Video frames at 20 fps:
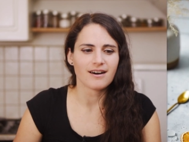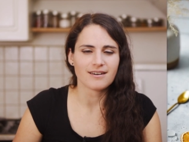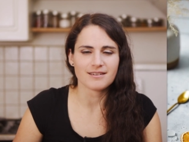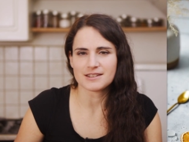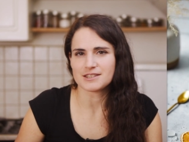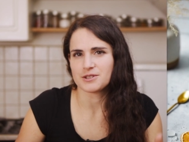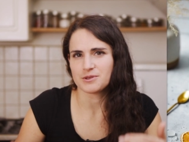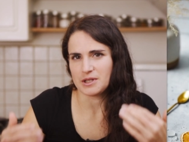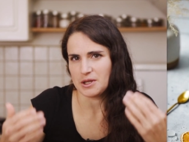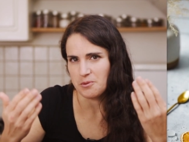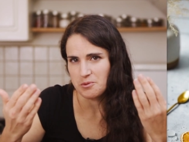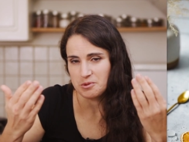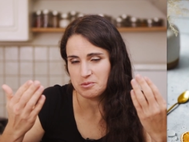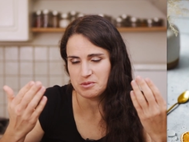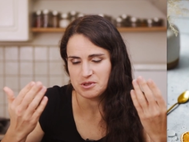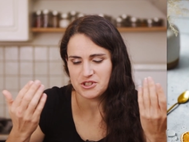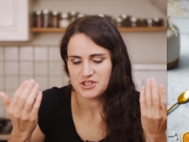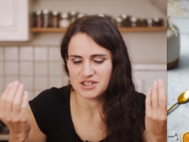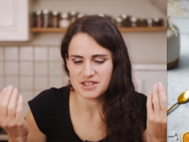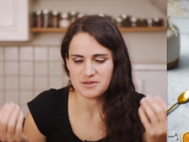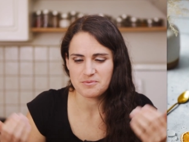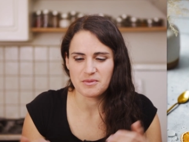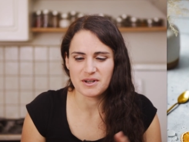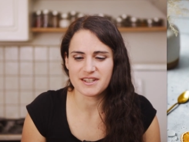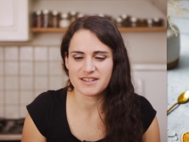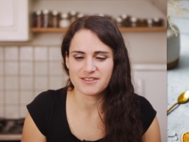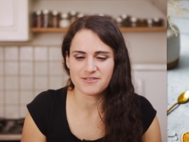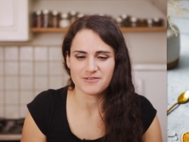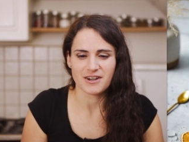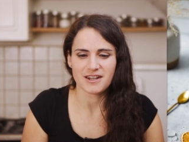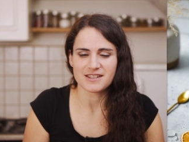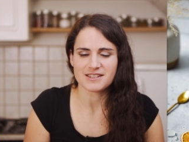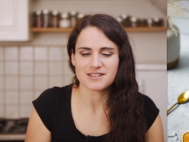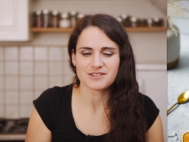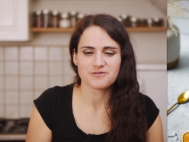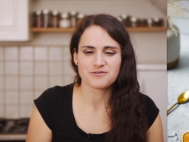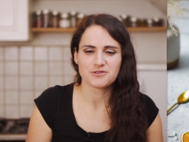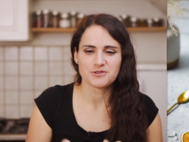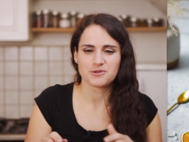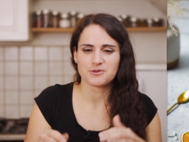Uh, so that would be just my advice.
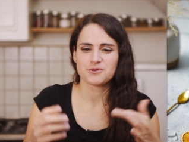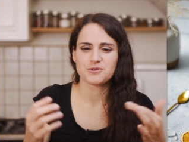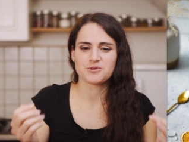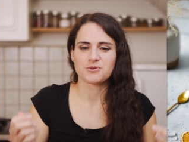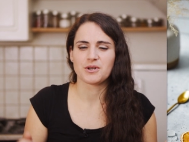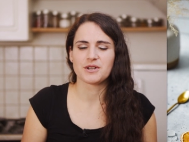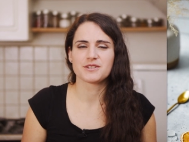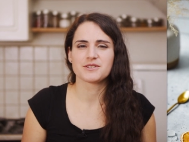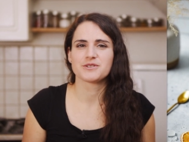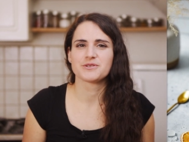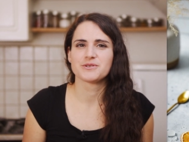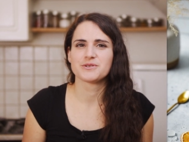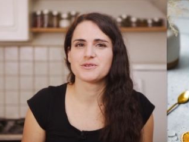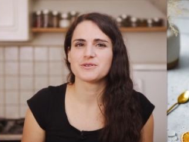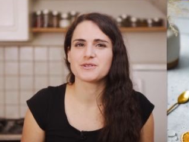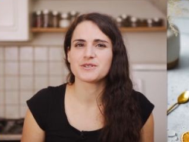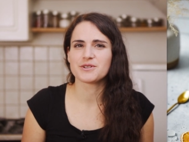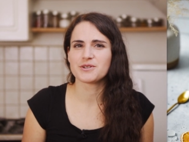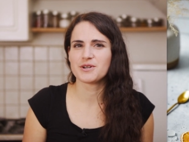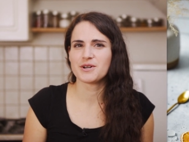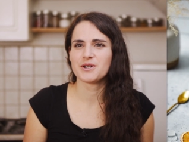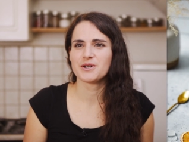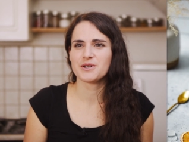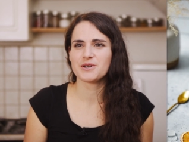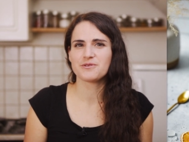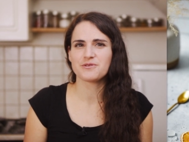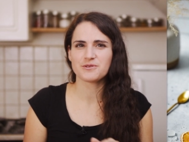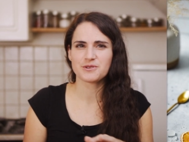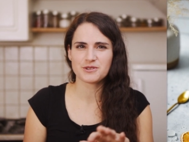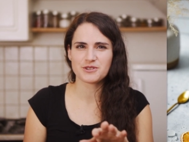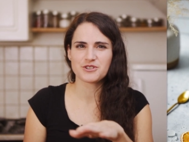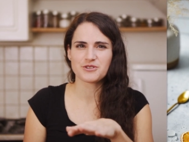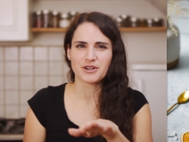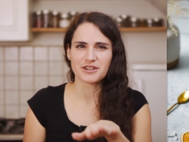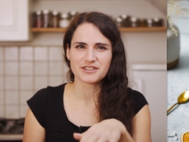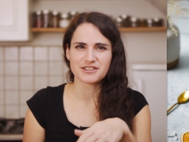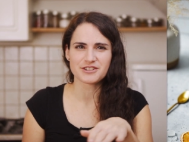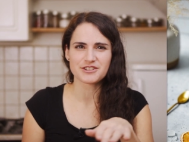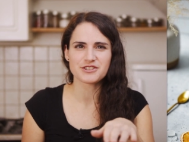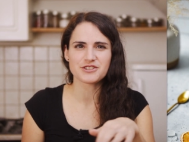If you try to if you try
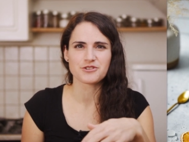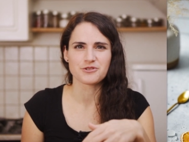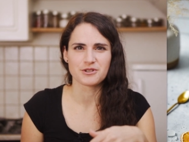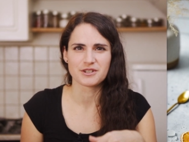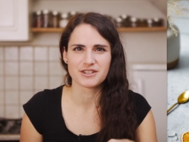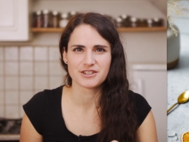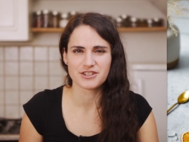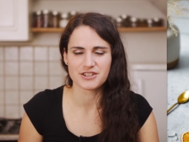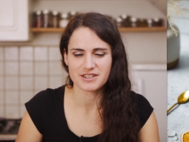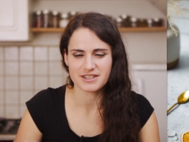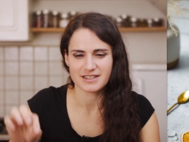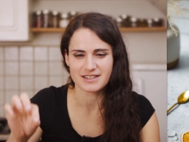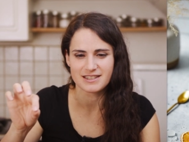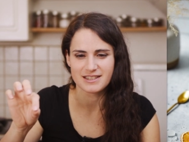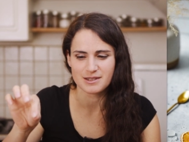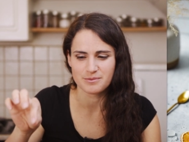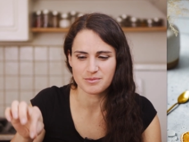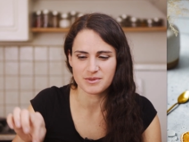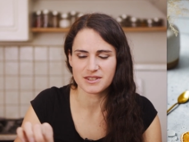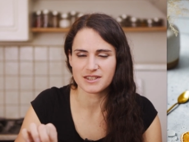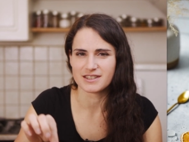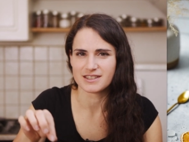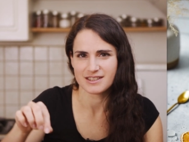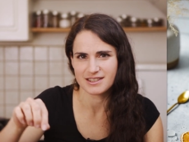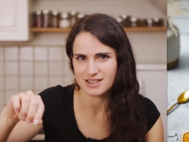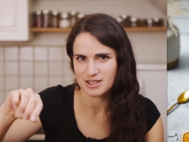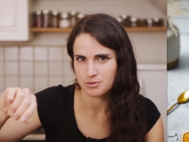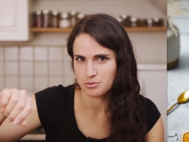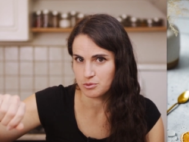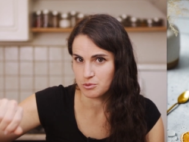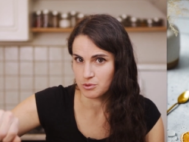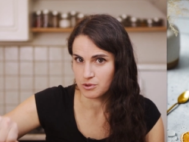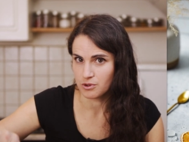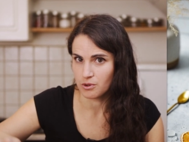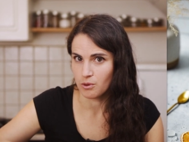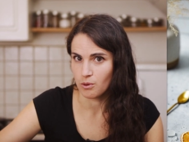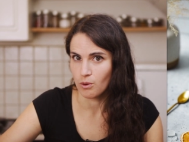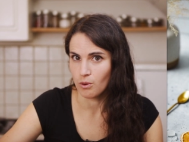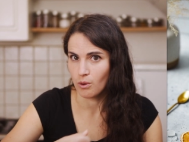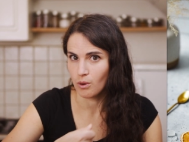this trick, just dip the spoon
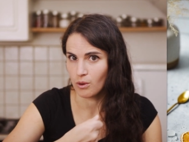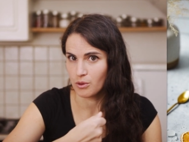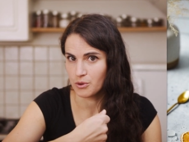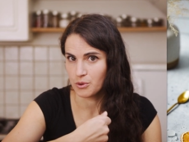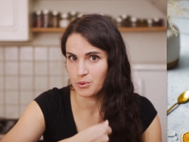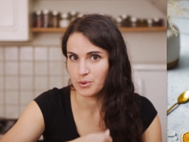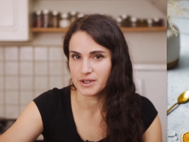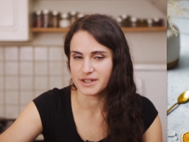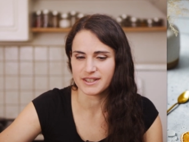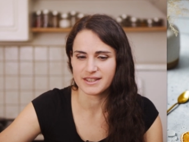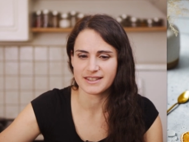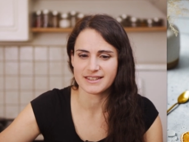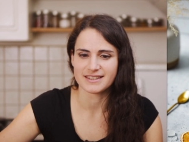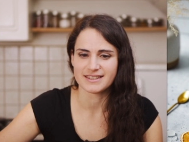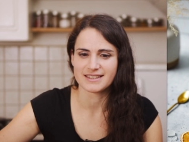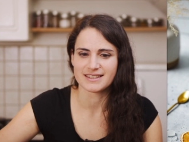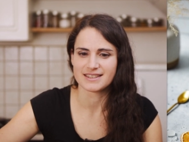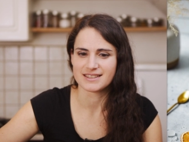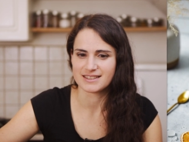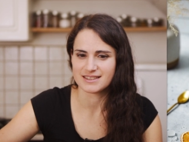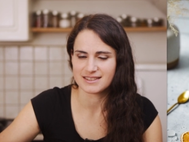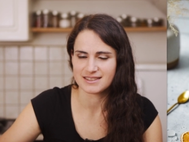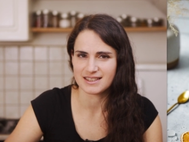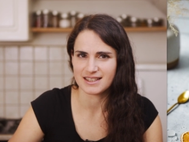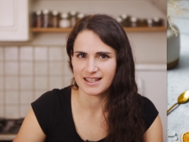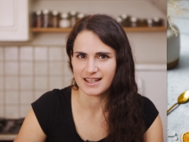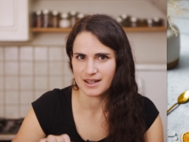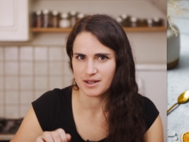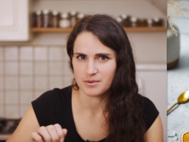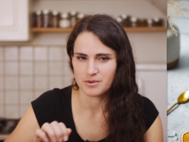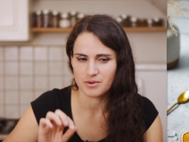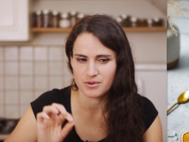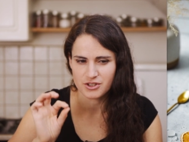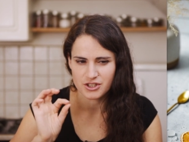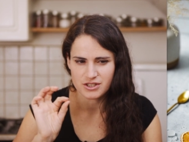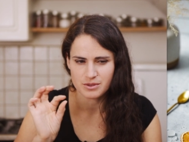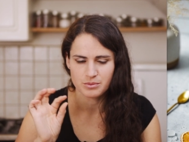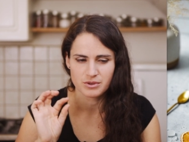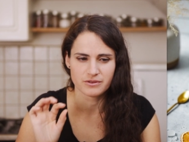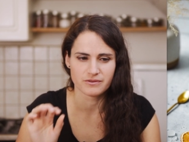all the way in and
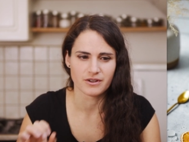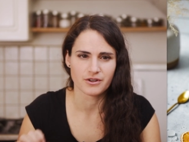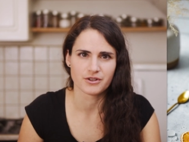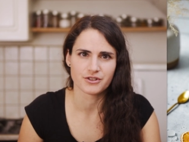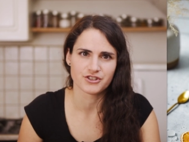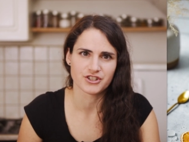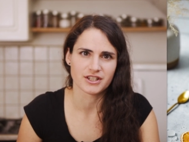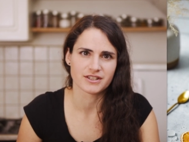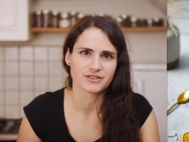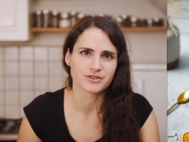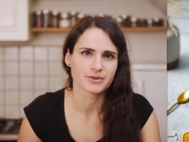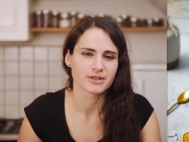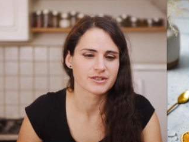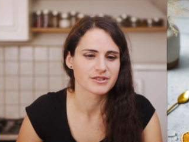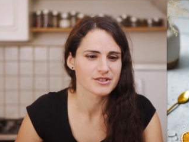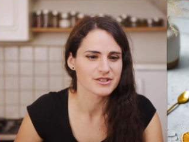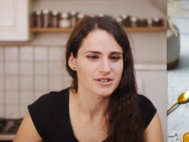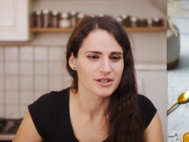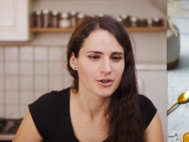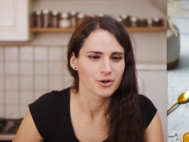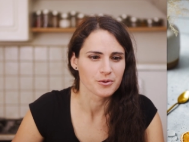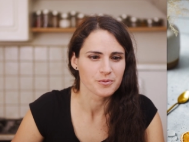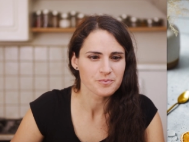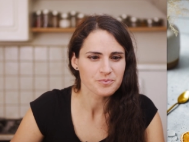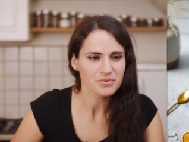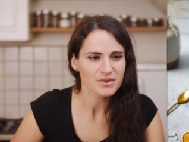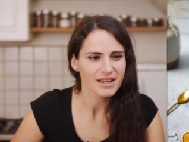just be very gentle and slow.